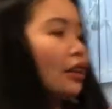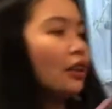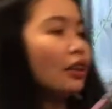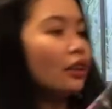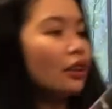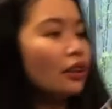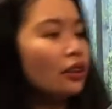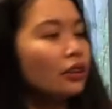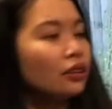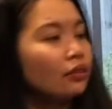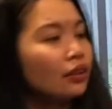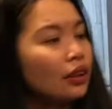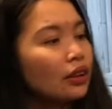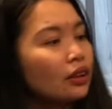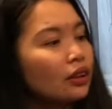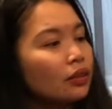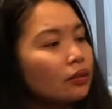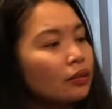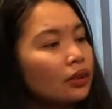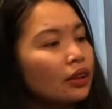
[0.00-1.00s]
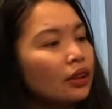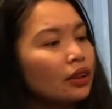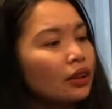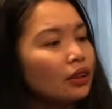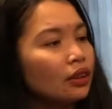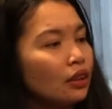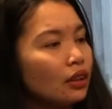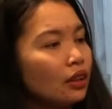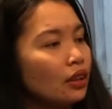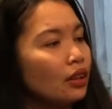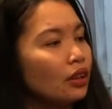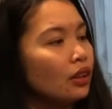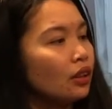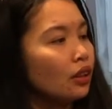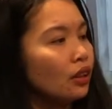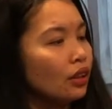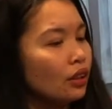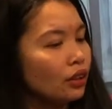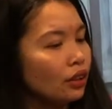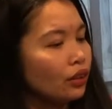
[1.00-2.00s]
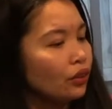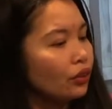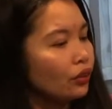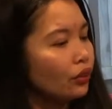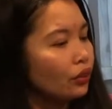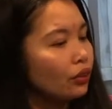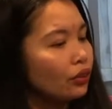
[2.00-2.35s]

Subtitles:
stay blocking thing. So